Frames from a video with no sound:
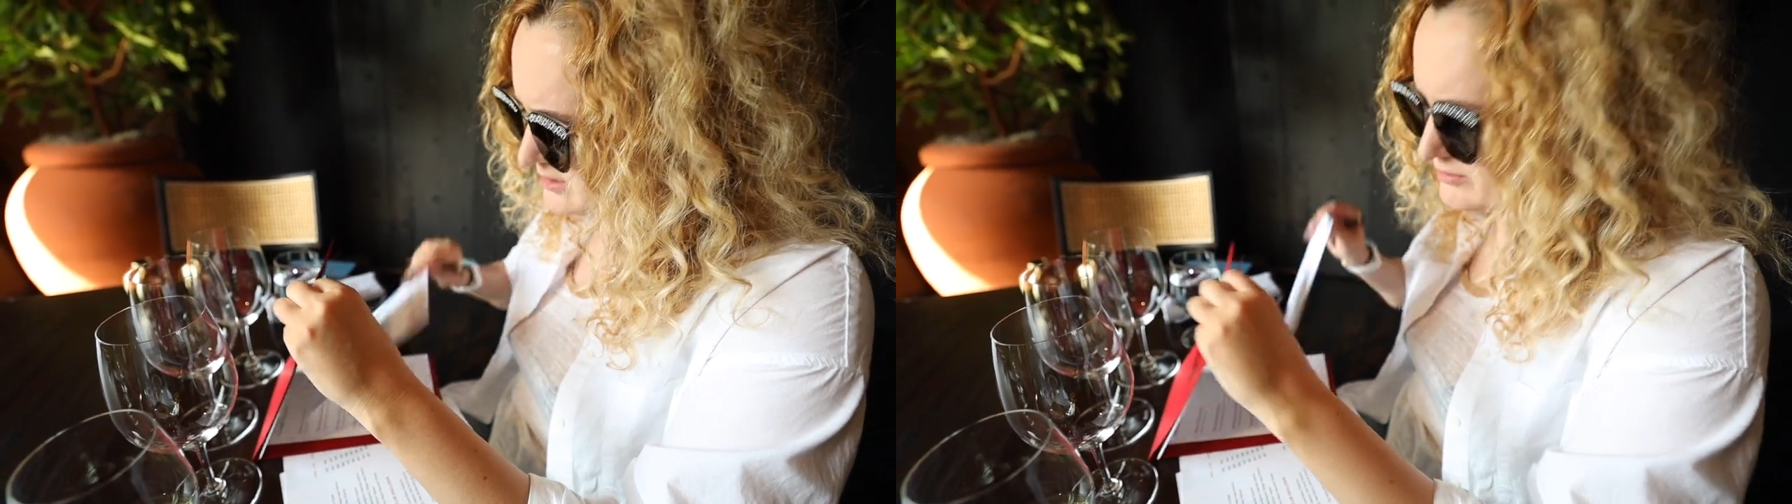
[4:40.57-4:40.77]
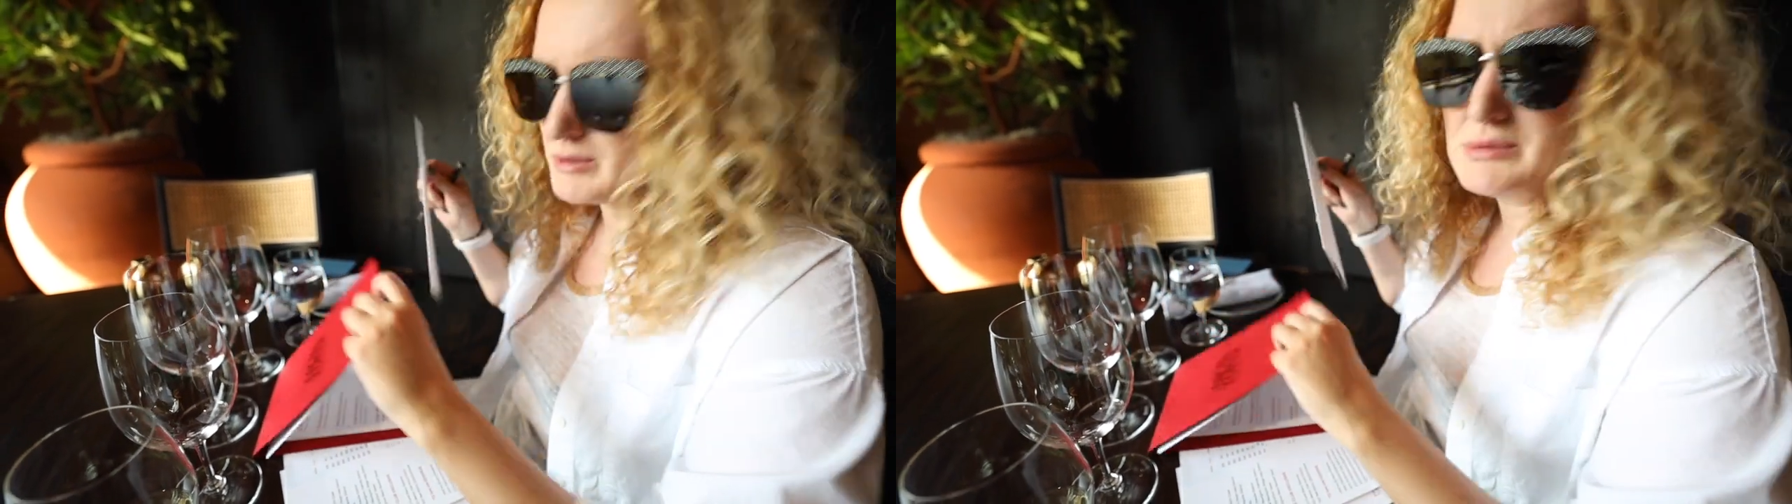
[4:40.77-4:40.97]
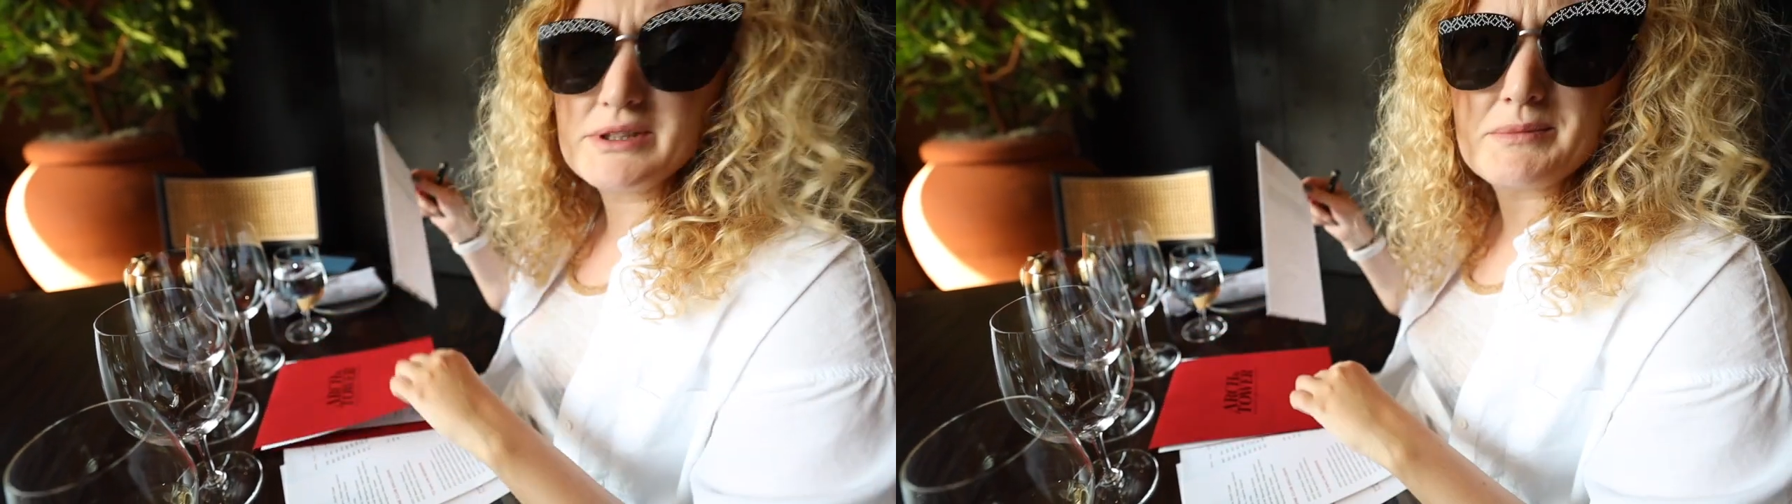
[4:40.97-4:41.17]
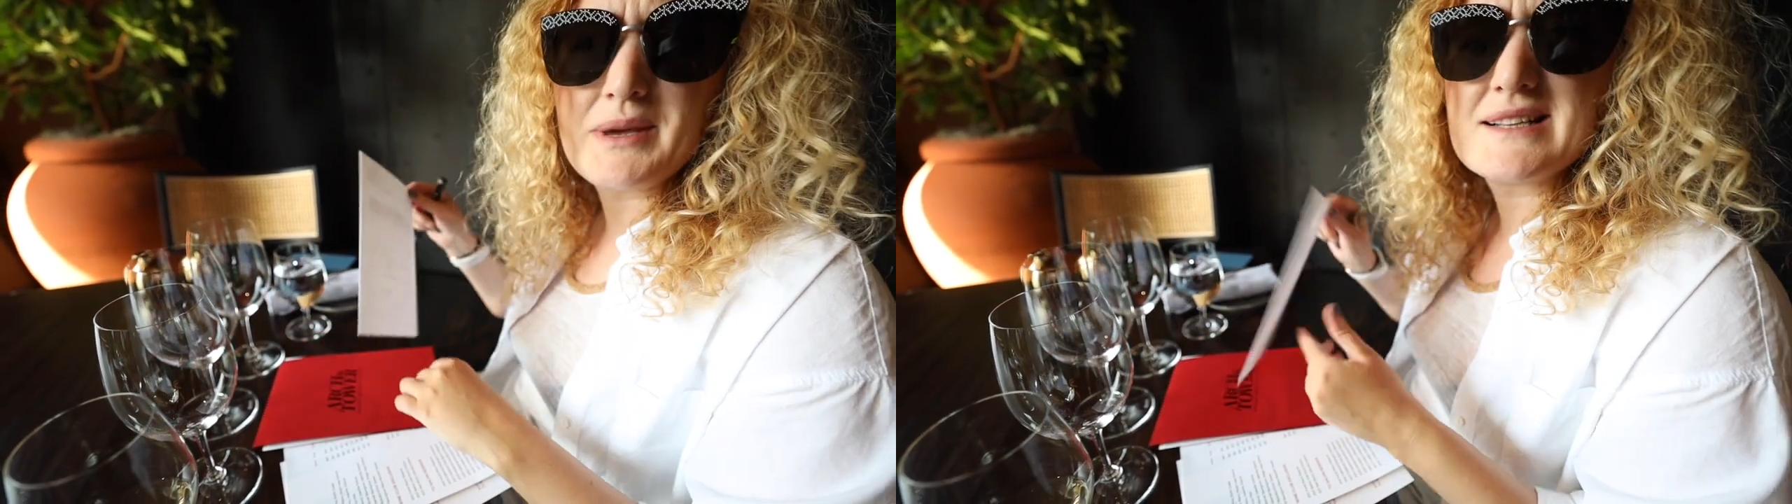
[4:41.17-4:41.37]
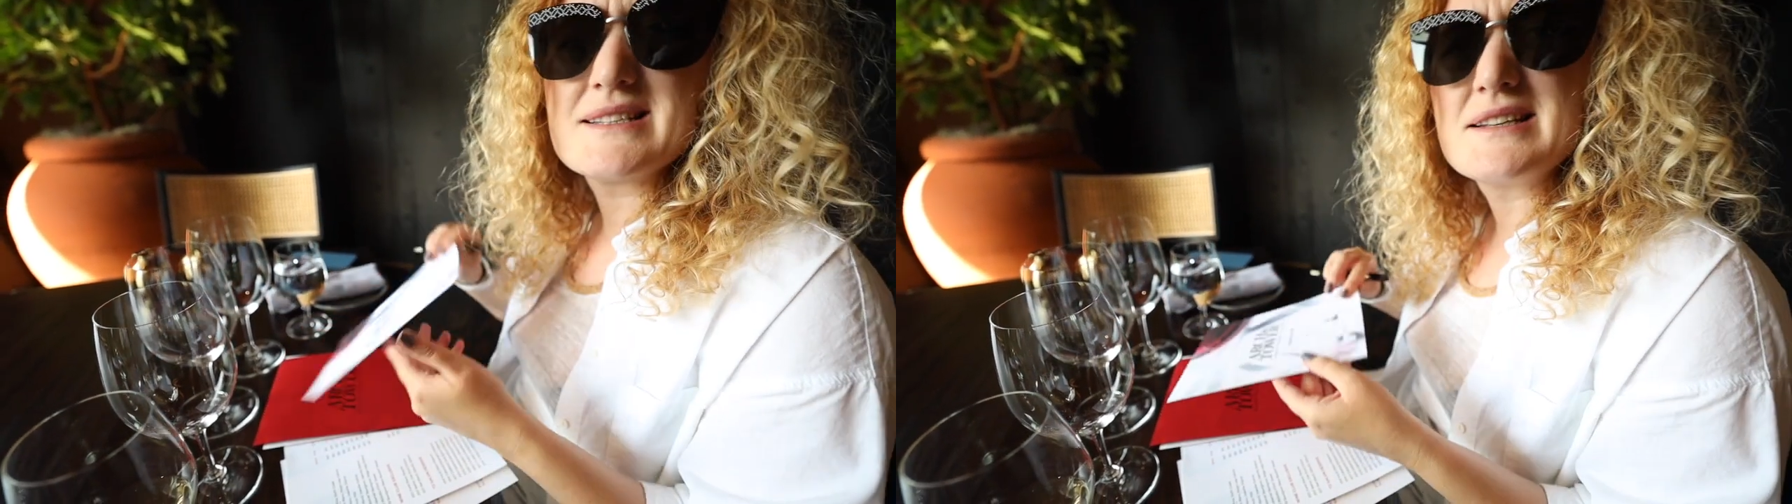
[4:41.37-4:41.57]
Probably it
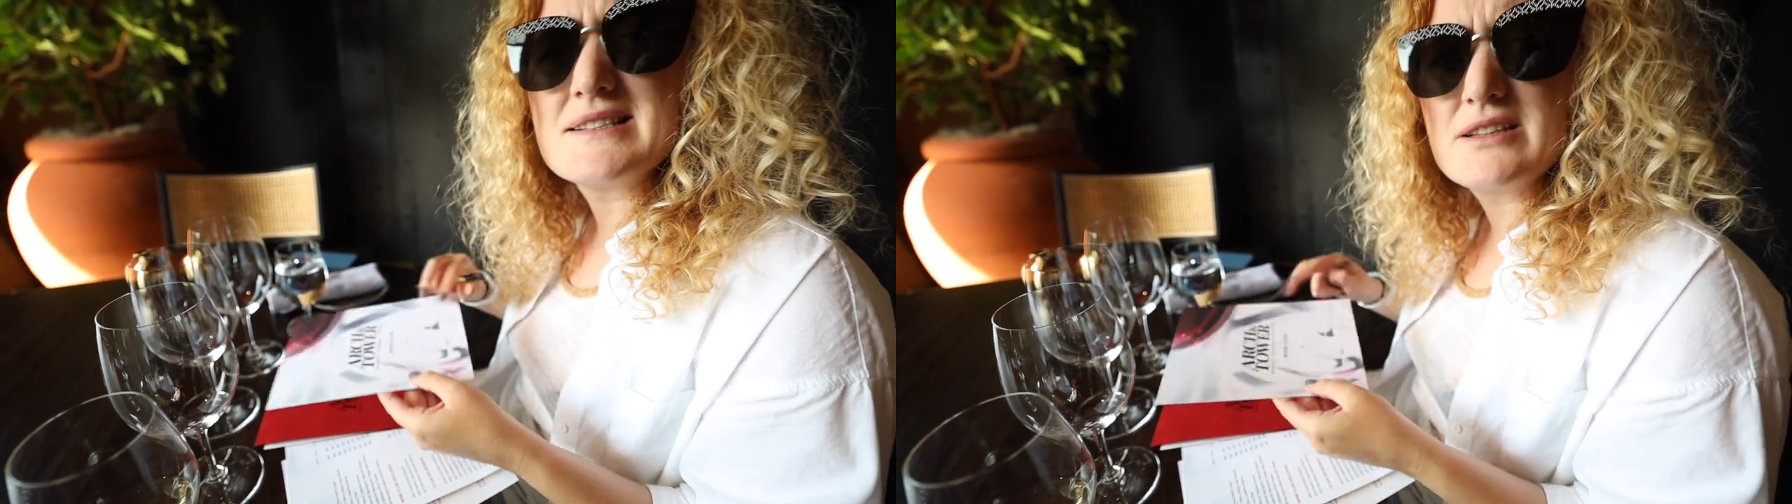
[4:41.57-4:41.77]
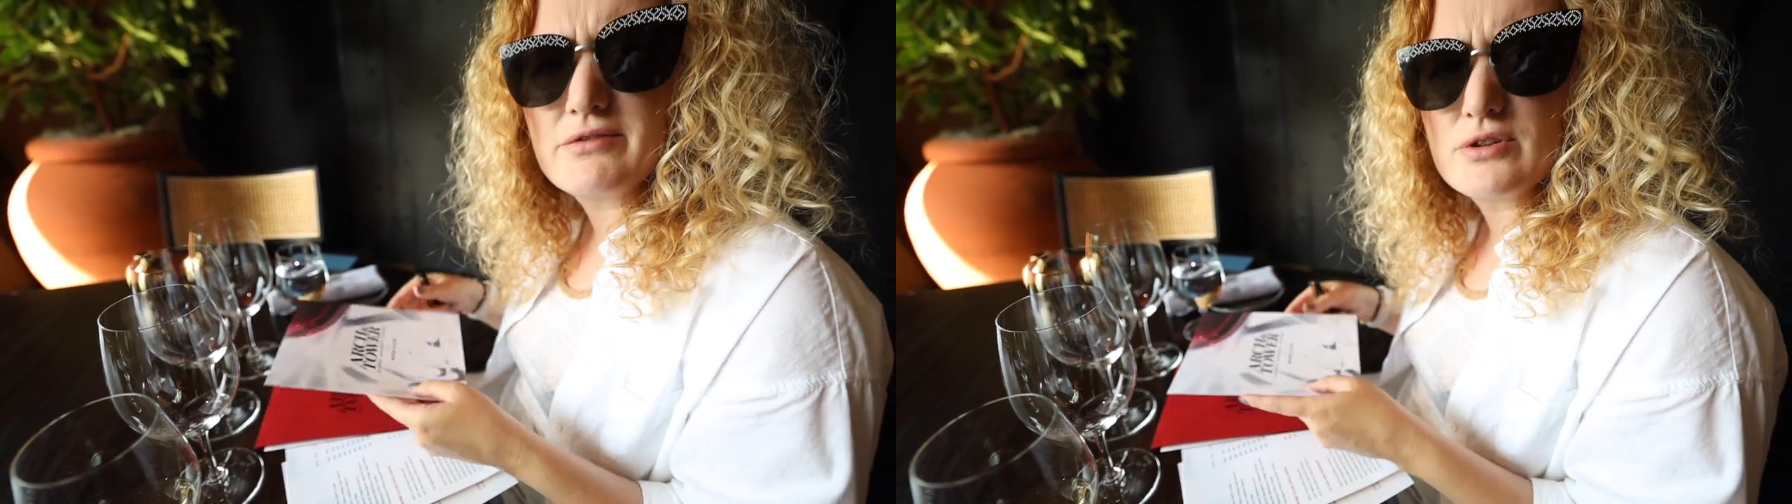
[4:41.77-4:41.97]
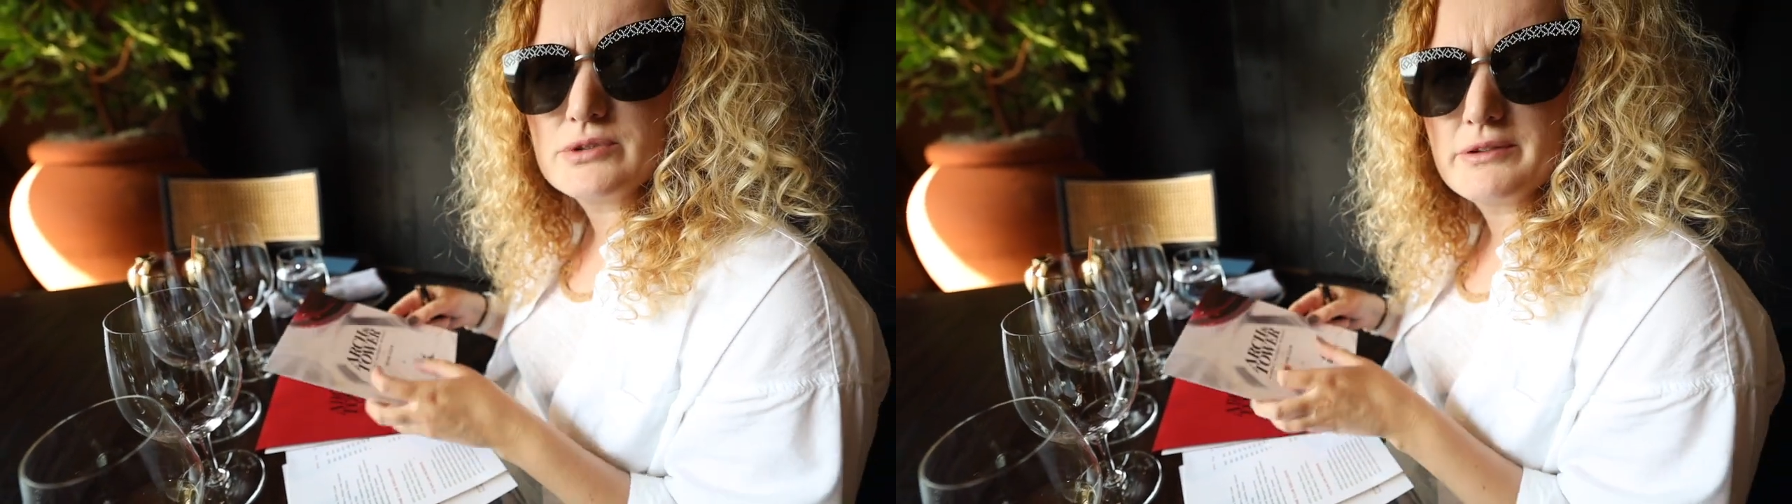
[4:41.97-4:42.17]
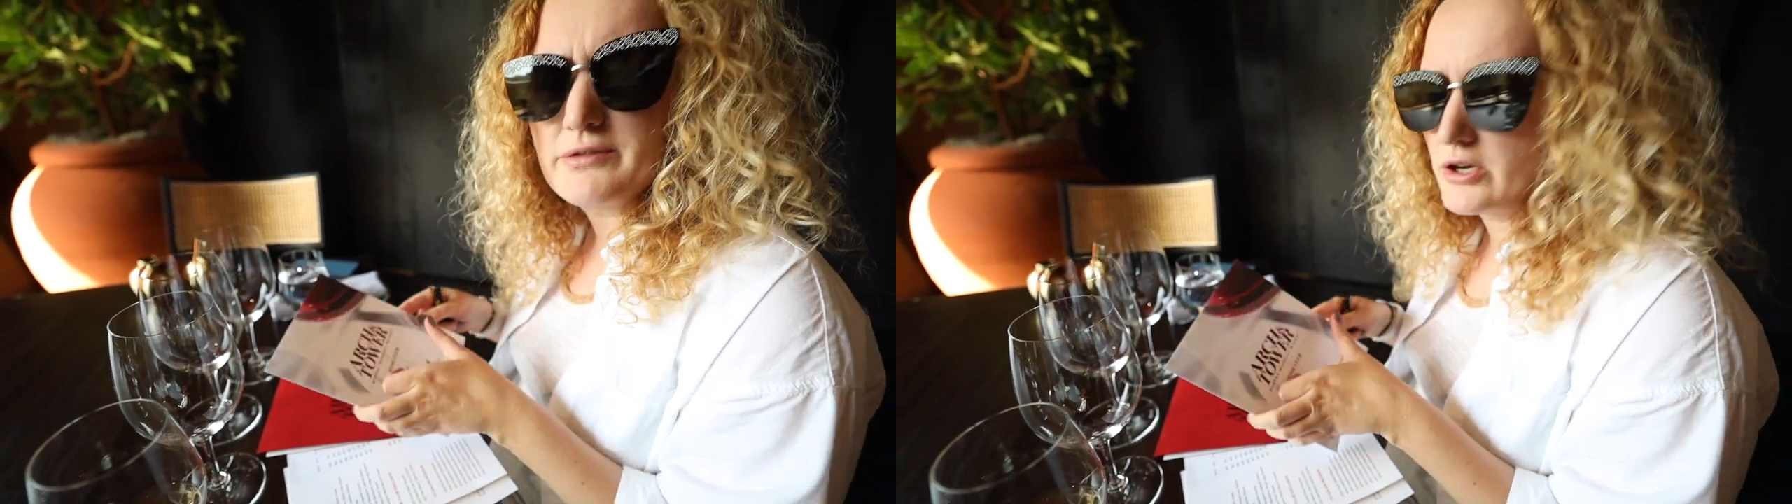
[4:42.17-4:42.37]
makes sense if you live